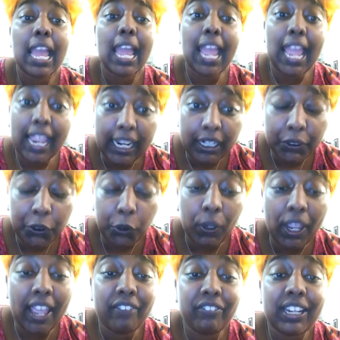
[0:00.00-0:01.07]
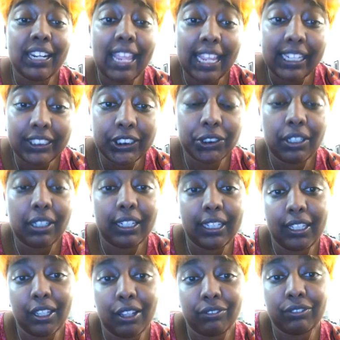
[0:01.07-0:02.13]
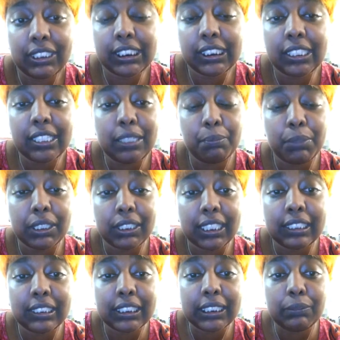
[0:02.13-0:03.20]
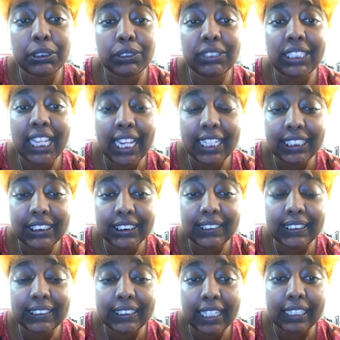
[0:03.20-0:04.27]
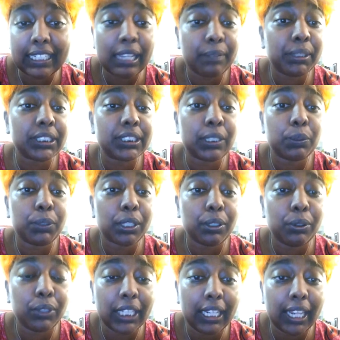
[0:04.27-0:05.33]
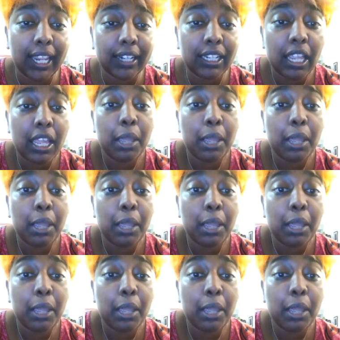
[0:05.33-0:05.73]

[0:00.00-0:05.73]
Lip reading: and to have an extra layer of discernment in terms of the energetic dynamics that we are looking at,